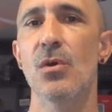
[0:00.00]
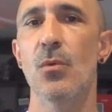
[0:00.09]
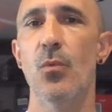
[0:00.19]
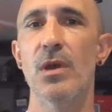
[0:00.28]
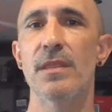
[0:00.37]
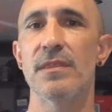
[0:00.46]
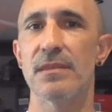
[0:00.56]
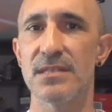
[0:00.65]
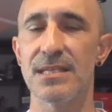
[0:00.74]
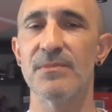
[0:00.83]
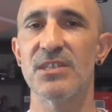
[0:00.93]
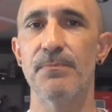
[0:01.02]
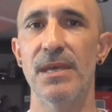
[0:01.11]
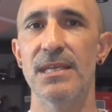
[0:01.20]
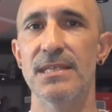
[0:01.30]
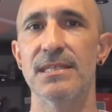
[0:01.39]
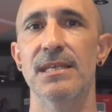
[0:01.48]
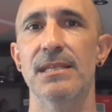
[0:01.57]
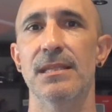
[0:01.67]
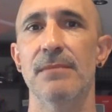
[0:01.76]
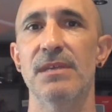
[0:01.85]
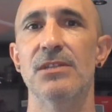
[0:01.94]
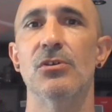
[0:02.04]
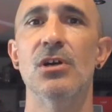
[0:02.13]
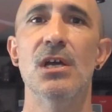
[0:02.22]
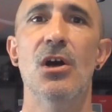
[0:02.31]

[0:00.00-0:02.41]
with some space in the middle.